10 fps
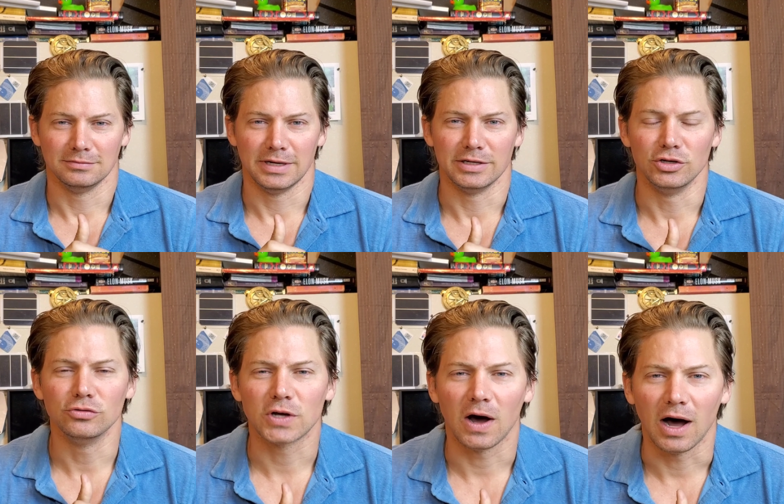in
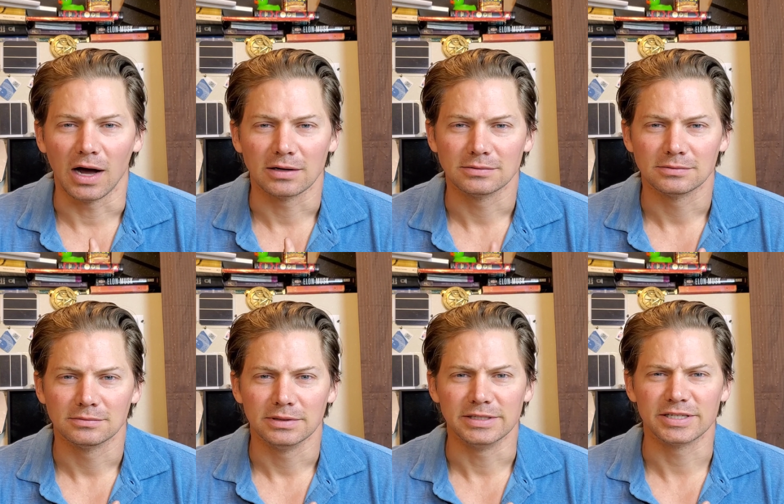Utah,
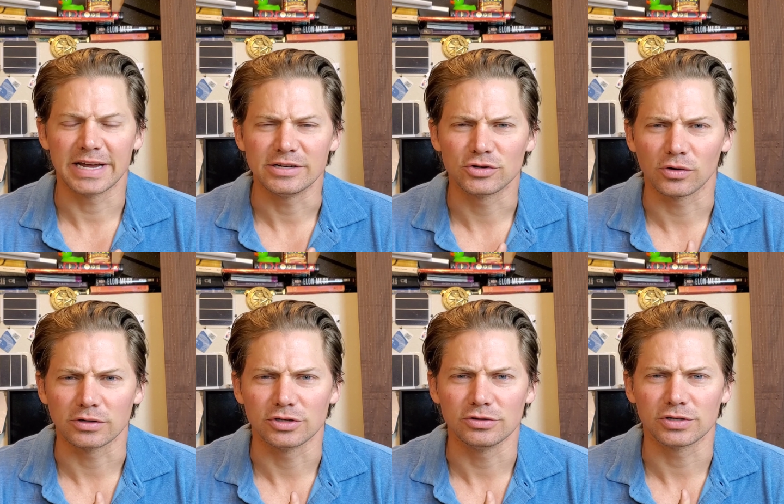in St.
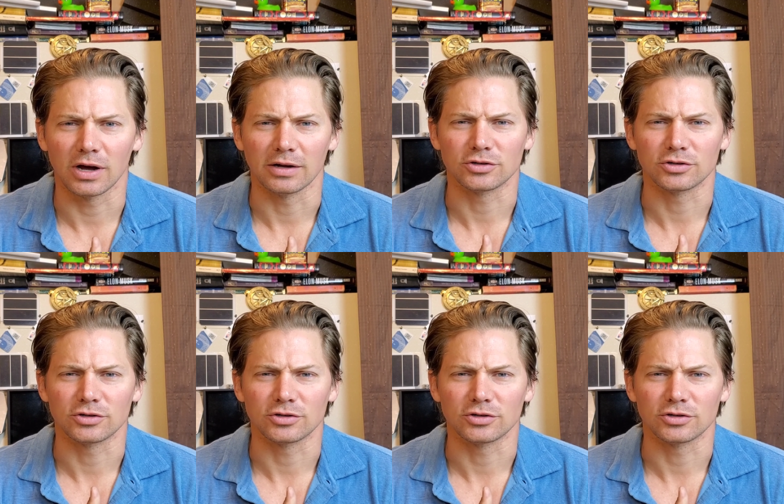George, Utah.